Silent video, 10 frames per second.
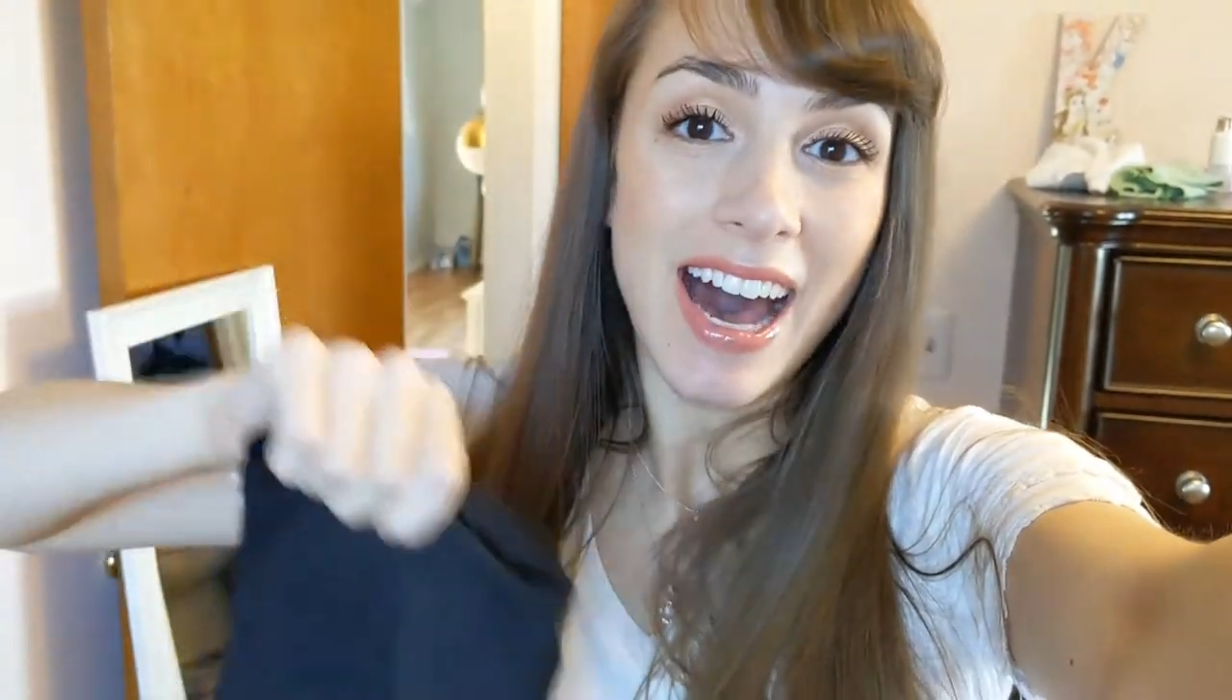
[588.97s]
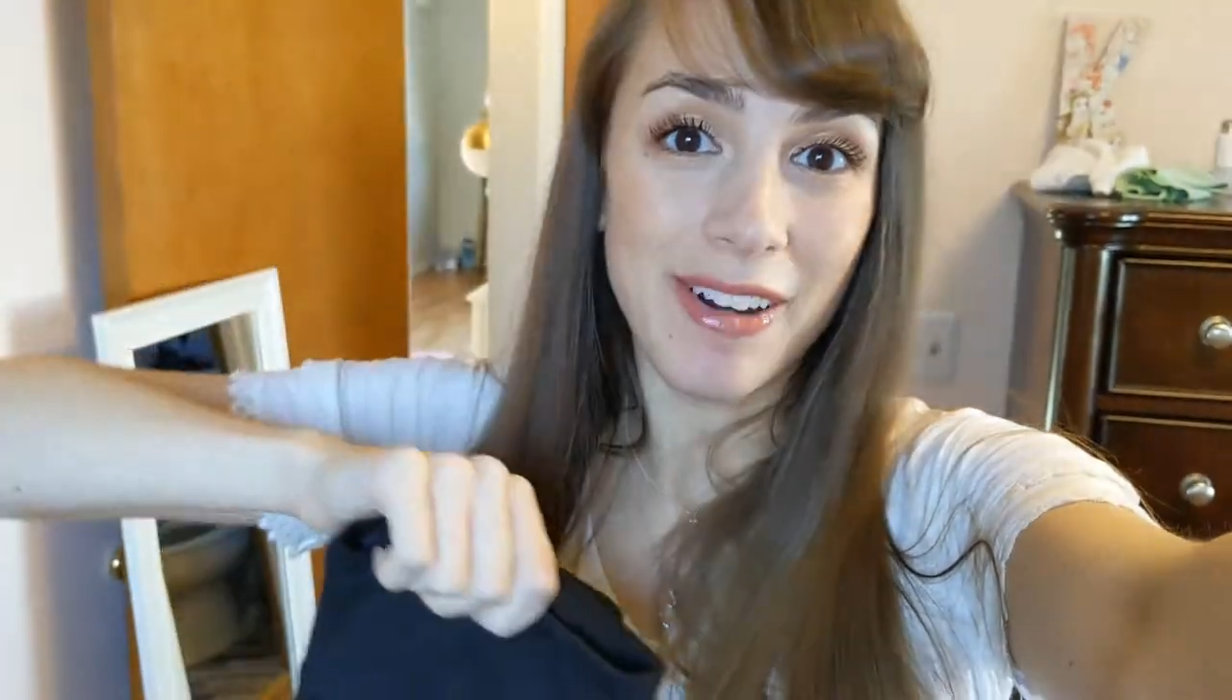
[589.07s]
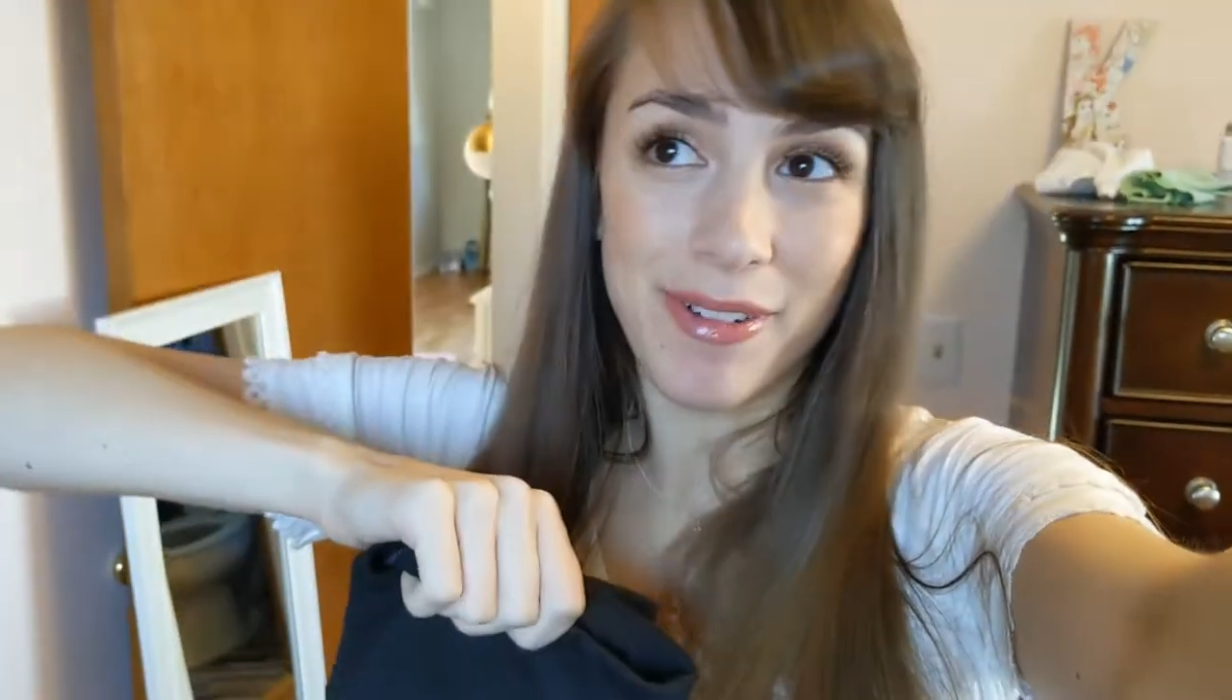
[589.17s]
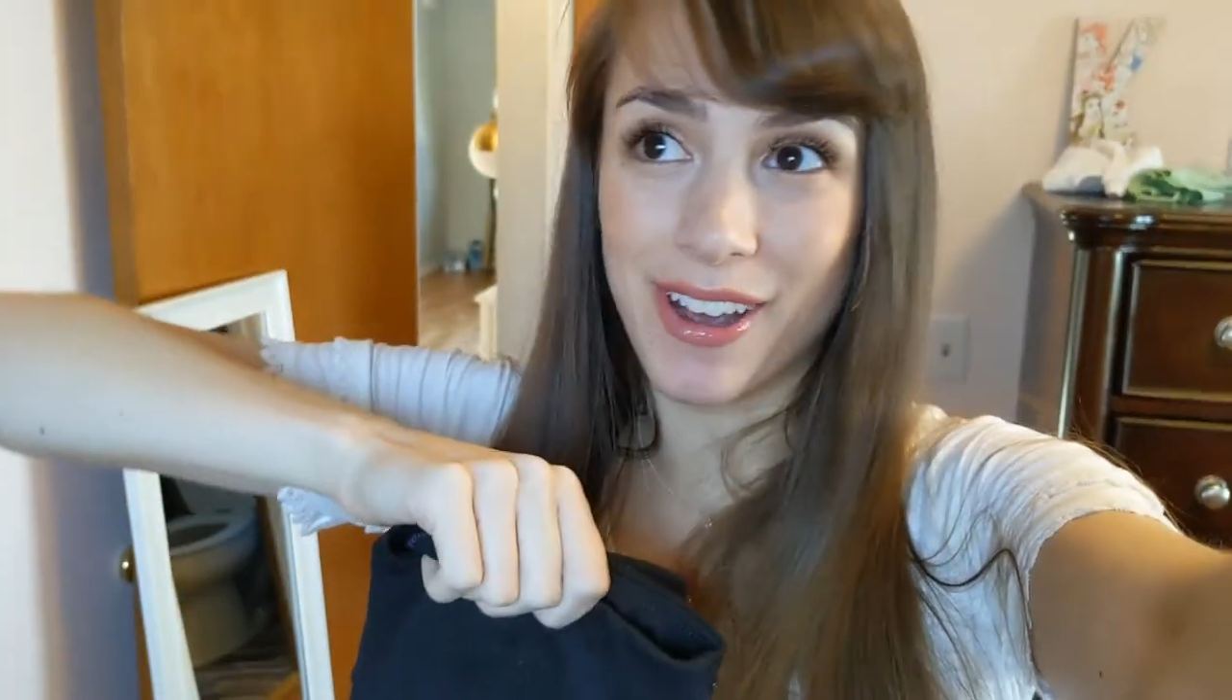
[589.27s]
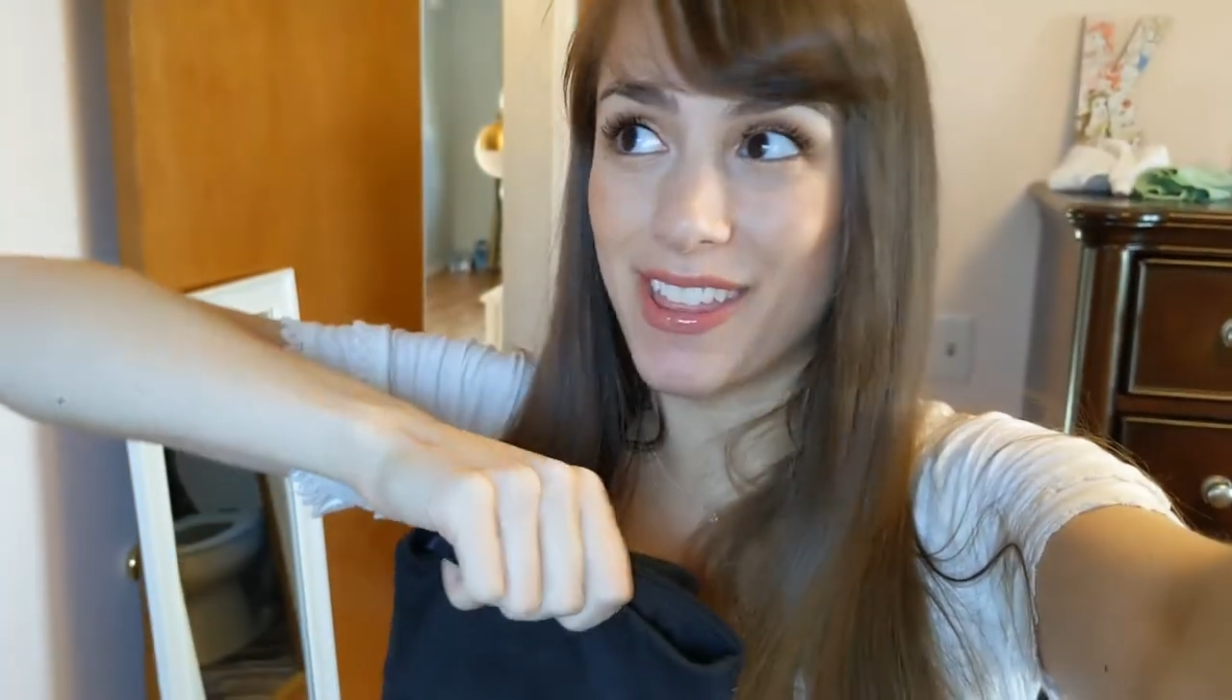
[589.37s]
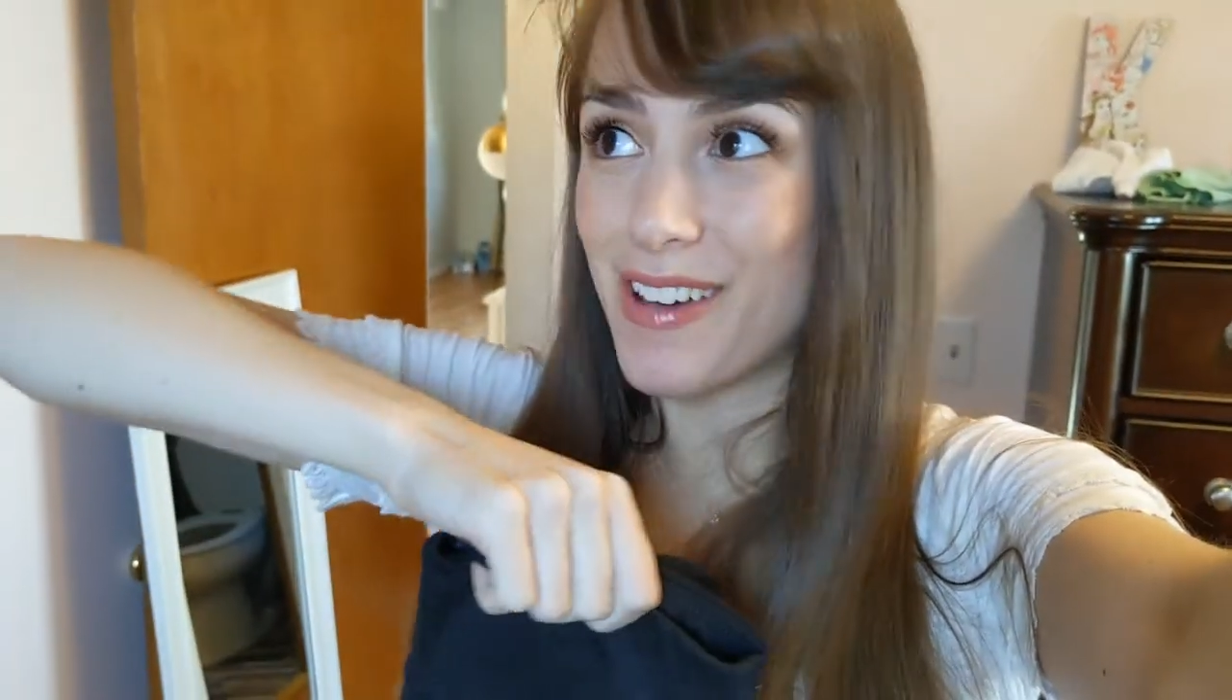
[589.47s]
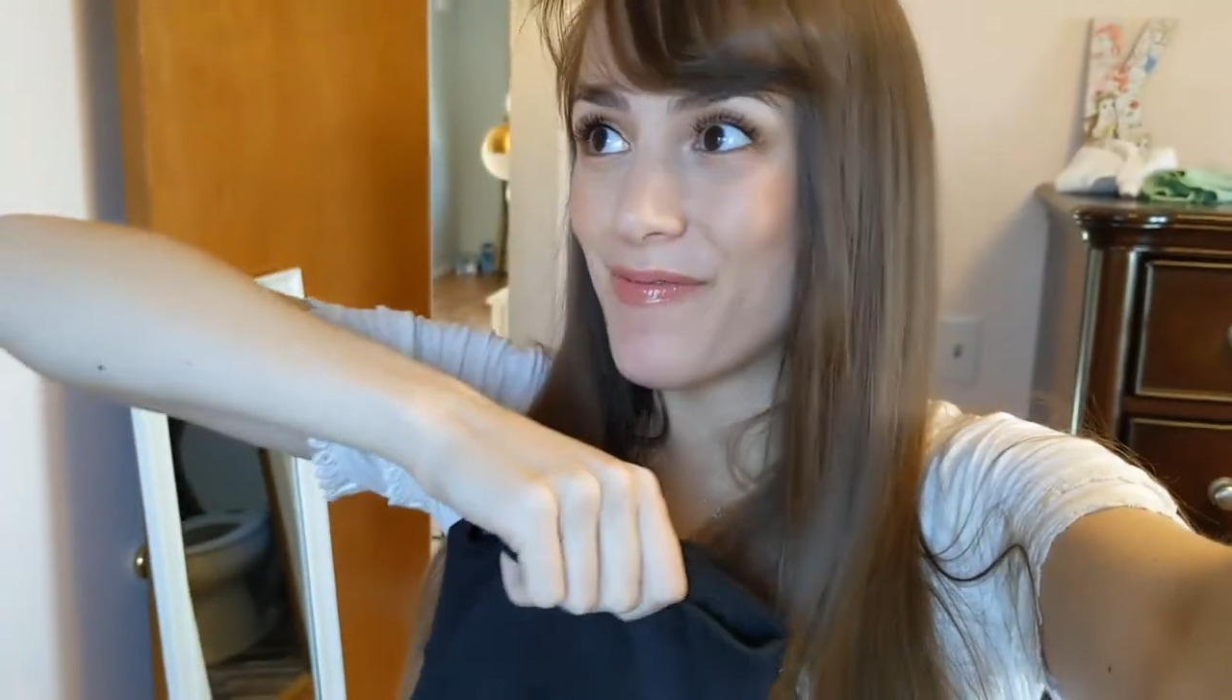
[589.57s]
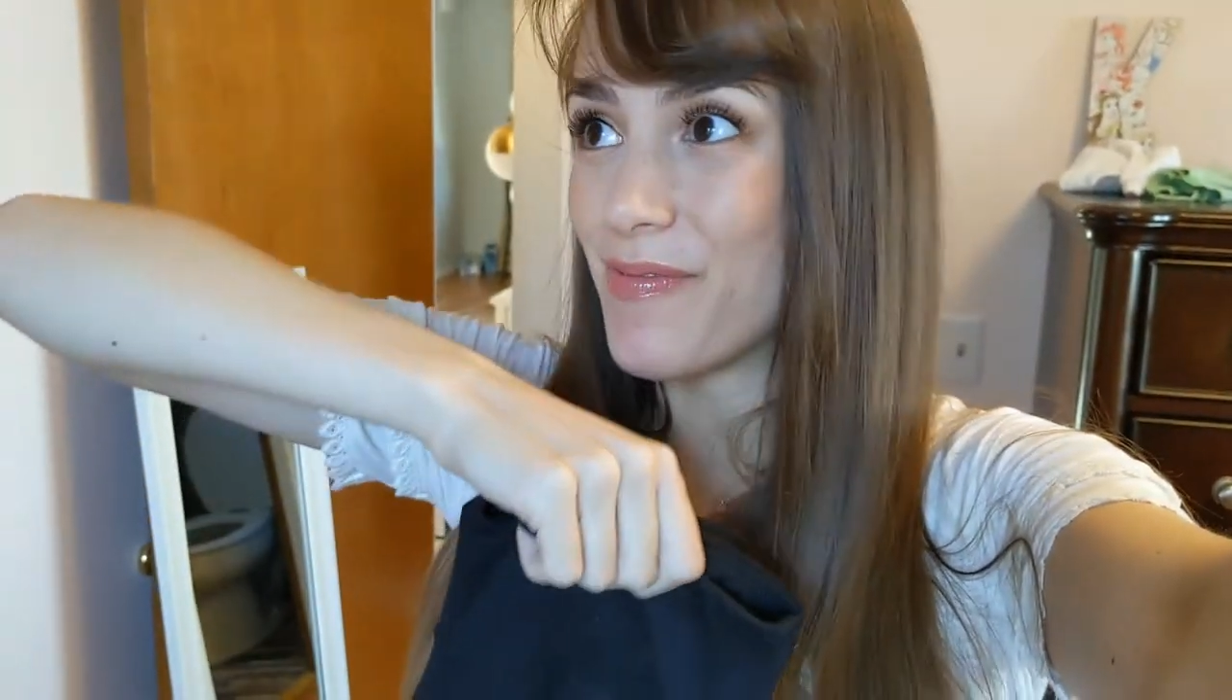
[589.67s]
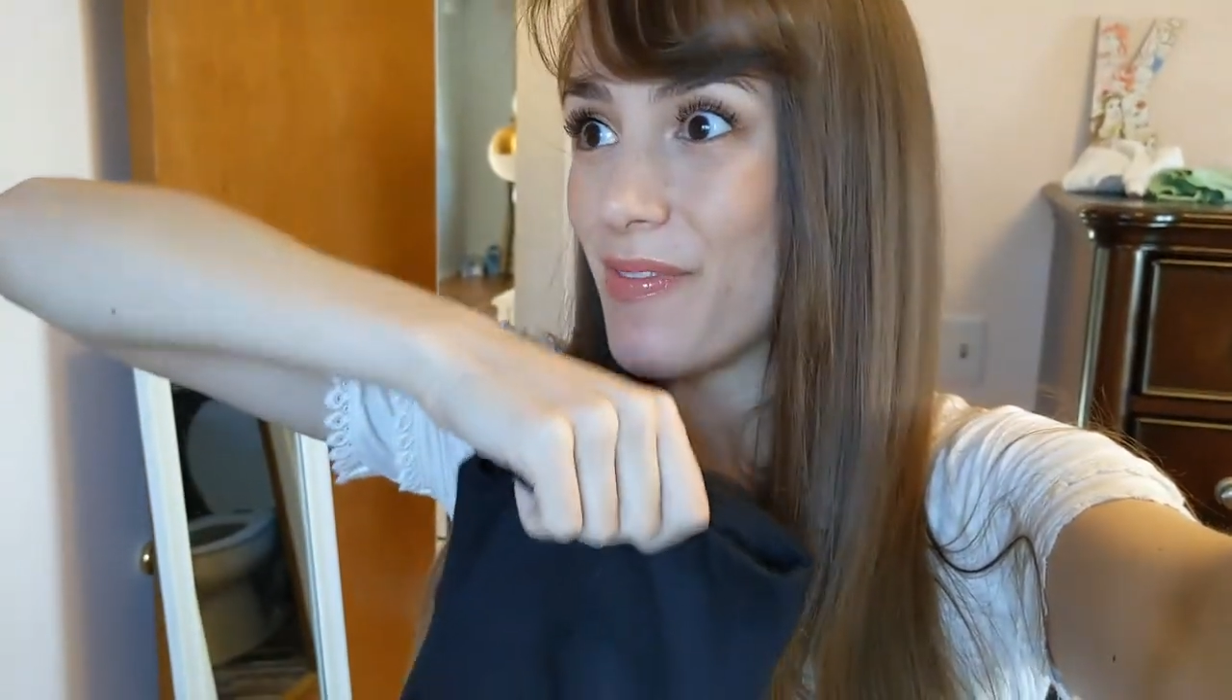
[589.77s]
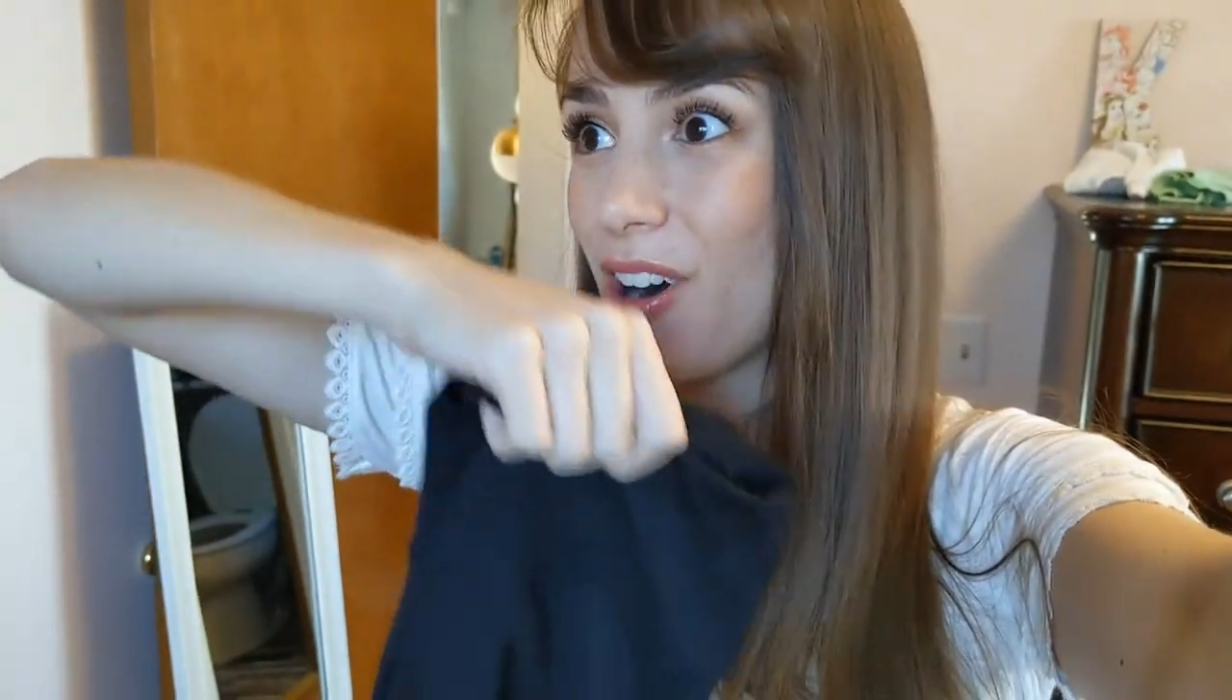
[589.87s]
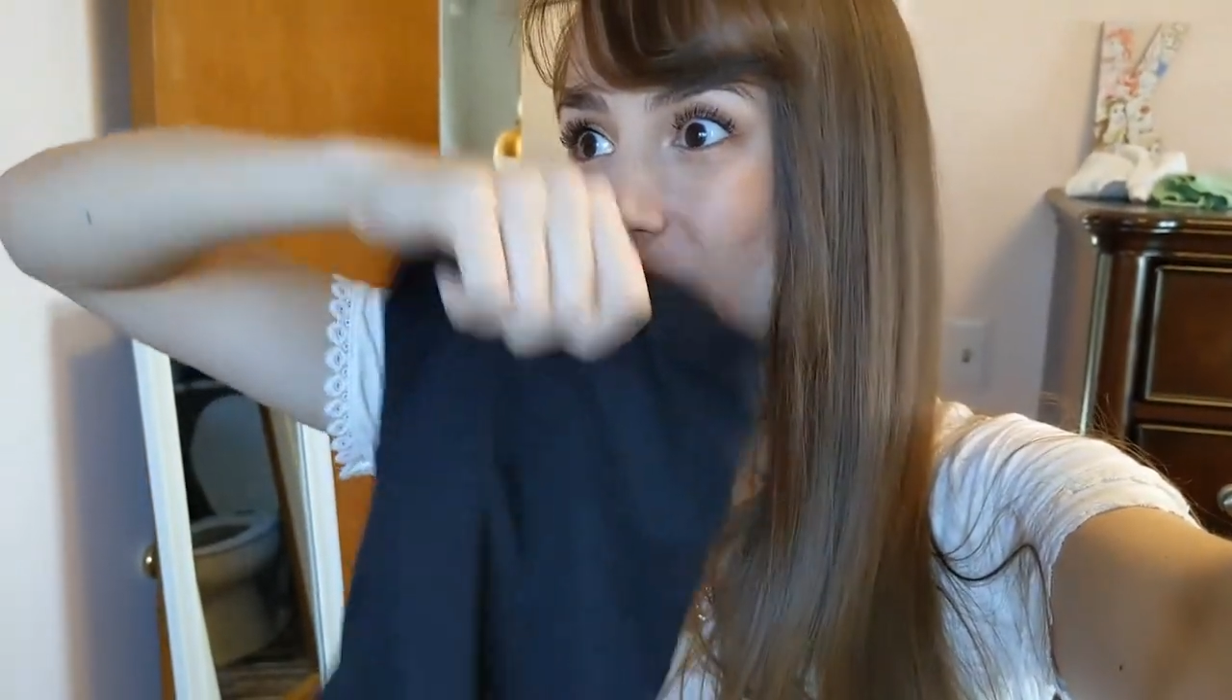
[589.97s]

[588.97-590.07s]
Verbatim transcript: I wear them